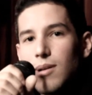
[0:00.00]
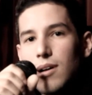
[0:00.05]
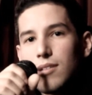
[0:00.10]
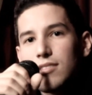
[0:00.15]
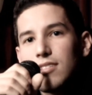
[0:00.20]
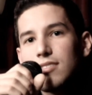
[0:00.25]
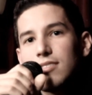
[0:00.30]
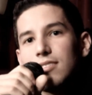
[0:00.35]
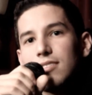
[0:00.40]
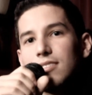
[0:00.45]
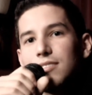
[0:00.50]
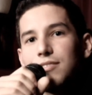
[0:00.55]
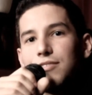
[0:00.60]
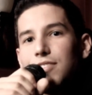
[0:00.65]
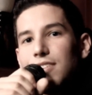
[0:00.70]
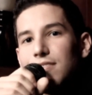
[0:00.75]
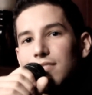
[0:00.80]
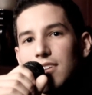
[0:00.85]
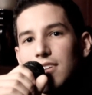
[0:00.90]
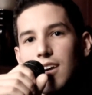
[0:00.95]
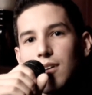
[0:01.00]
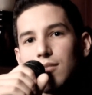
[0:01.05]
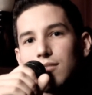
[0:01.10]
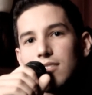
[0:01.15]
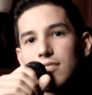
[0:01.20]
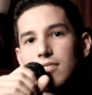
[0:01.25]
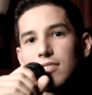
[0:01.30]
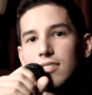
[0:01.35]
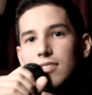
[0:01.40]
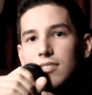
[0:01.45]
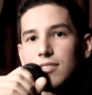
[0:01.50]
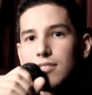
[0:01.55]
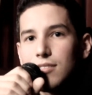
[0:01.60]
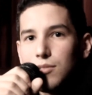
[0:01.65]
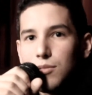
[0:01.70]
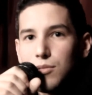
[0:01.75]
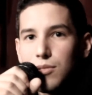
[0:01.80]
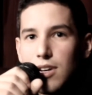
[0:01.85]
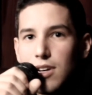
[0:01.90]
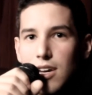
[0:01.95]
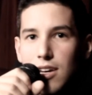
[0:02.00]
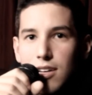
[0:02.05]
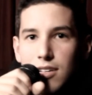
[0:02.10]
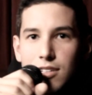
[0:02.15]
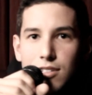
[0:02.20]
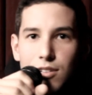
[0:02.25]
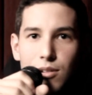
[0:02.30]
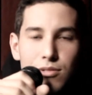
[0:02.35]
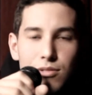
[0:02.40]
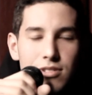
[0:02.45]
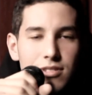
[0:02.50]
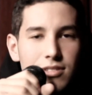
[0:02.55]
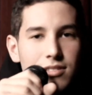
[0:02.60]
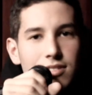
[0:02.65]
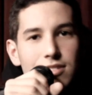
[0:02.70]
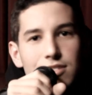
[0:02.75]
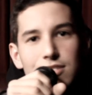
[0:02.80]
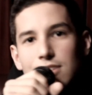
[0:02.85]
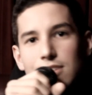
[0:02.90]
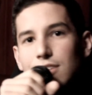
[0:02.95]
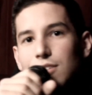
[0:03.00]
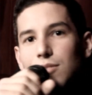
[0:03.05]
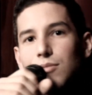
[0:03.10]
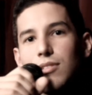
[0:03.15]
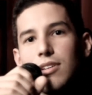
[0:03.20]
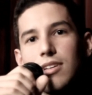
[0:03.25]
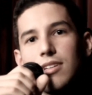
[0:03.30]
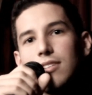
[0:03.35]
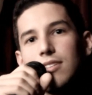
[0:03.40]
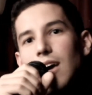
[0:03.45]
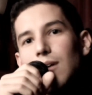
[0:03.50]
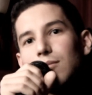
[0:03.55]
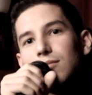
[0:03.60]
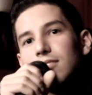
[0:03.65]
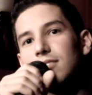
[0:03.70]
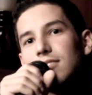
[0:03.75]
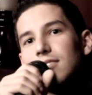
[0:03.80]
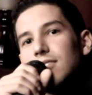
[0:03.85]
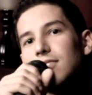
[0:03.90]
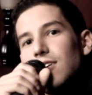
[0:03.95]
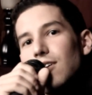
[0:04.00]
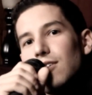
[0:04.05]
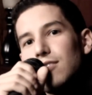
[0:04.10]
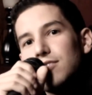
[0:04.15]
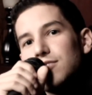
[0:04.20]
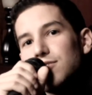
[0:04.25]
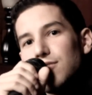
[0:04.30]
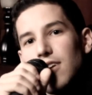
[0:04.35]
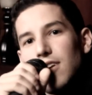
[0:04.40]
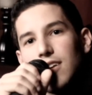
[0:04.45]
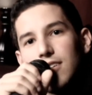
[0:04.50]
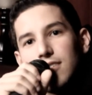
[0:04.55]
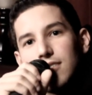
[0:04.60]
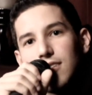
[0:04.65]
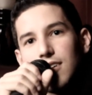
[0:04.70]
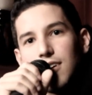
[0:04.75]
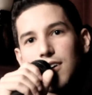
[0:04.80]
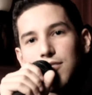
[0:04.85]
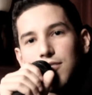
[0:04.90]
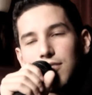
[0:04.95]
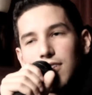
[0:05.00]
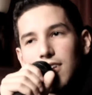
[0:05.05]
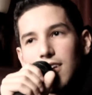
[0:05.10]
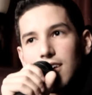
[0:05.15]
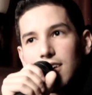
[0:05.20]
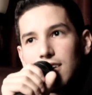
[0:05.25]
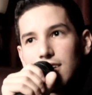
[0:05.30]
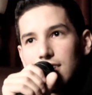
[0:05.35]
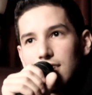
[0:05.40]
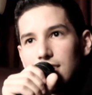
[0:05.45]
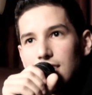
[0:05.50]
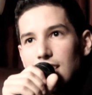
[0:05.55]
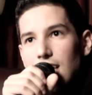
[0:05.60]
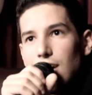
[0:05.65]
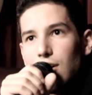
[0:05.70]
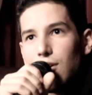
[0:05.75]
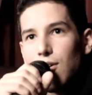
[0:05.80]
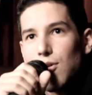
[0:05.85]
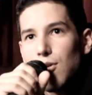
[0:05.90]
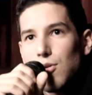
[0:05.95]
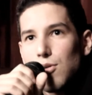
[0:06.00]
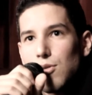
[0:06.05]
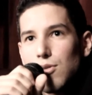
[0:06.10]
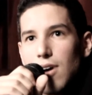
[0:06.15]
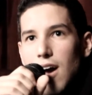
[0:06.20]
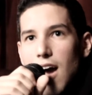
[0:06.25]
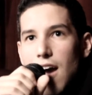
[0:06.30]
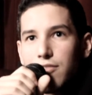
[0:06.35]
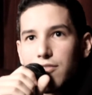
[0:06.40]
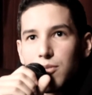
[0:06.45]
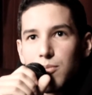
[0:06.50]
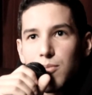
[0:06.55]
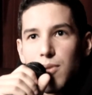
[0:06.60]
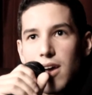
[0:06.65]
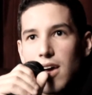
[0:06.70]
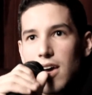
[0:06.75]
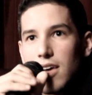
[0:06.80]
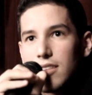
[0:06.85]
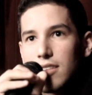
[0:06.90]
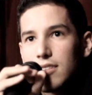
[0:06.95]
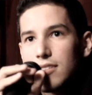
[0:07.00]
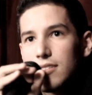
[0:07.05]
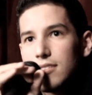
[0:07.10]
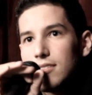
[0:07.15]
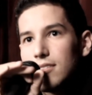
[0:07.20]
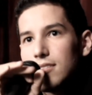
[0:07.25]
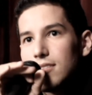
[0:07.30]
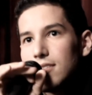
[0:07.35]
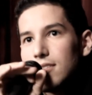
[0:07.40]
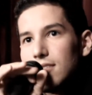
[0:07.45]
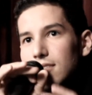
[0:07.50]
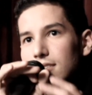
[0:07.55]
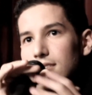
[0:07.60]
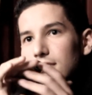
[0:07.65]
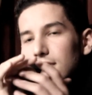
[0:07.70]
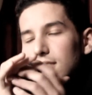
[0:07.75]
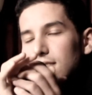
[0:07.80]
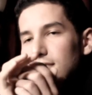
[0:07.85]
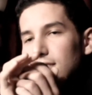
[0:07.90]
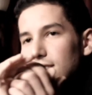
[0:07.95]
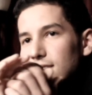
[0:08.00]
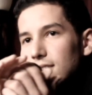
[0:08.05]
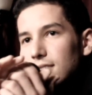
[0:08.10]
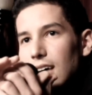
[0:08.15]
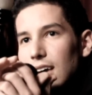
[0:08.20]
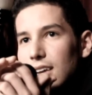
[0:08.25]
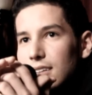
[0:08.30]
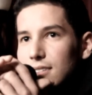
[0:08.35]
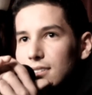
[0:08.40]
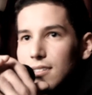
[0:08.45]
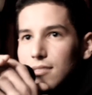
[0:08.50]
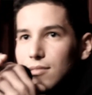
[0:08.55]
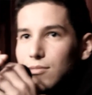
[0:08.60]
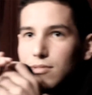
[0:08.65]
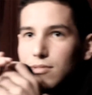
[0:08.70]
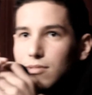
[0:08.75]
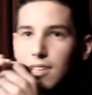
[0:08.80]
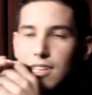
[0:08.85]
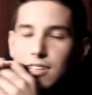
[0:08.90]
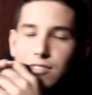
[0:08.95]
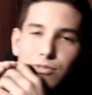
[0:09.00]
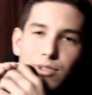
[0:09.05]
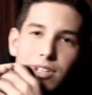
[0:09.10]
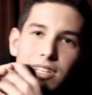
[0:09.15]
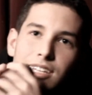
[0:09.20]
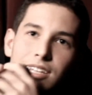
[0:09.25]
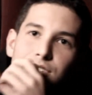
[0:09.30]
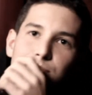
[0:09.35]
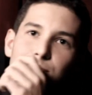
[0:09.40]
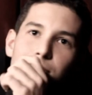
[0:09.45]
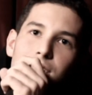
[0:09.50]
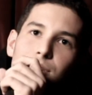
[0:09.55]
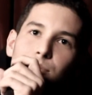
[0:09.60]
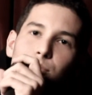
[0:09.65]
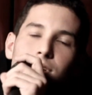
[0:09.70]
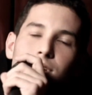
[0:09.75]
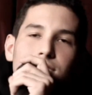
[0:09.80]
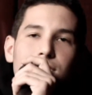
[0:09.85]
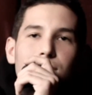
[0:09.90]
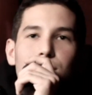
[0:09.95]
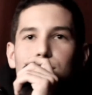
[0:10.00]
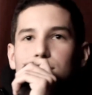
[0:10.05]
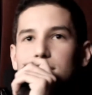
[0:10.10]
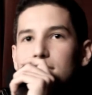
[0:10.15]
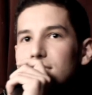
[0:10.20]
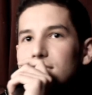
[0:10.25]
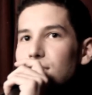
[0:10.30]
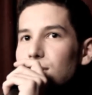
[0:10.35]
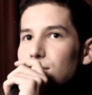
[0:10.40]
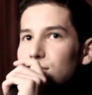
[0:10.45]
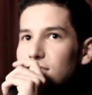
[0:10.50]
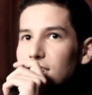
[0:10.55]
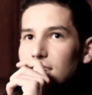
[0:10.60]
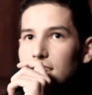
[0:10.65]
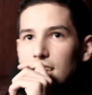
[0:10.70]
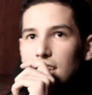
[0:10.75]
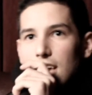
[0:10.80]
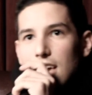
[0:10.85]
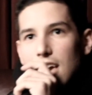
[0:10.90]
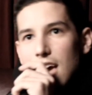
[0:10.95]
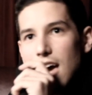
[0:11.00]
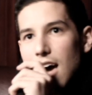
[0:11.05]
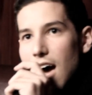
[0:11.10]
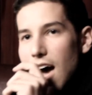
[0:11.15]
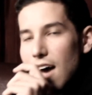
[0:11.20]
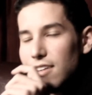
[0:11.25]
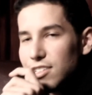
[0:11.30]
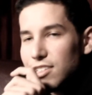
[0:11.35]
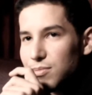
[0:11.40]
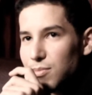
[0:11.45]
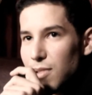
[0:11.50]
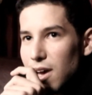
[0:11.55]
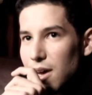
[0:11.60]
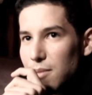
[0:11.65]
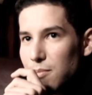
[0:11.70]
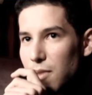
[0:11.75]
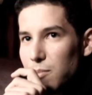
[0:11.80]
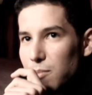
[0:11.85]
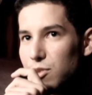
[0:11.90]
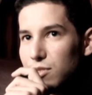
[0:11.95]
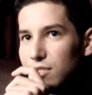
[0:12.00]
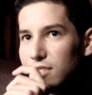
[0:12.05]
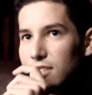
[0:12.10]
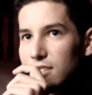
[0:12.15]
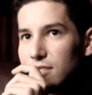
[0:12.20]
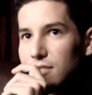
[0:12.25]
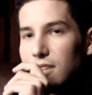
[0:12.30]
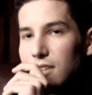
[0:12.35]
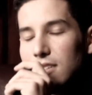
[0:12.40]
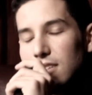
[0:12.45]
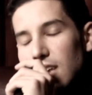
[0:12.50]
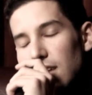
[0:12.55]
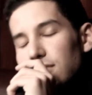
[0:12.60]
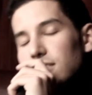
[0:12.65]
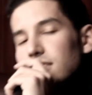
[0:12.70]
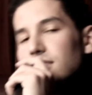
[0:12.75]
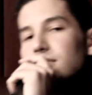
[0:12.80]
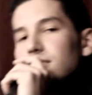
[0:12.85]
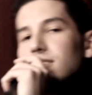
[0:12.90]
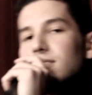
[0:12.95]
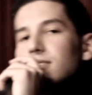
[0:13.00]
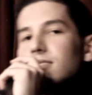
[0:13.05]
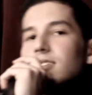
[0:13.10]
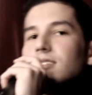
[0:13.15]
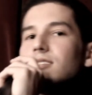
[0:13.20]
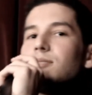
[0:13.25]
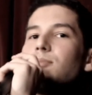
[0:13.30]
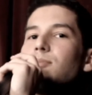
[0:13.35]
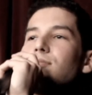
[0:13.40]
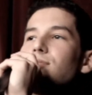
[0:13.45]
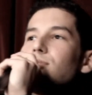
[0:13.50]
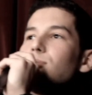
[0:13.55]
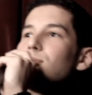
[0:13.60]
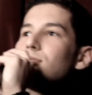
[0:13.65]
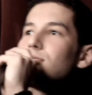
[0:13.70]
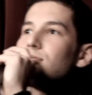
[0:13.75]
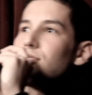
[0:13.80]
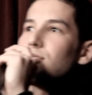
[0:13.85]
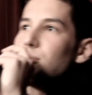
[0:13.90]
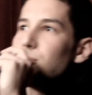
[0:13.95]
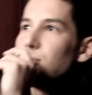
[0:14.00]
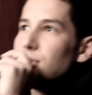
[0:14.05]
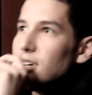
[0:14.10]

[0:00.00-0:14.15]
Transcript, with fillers: I was listening to 50. I was listening to, you know, G Unit. I was listening to all Dre stuff. Like that whole aftermath. Like it's really a span of West Coast, East Coast. Like I just my my music is definitely seen some influence from.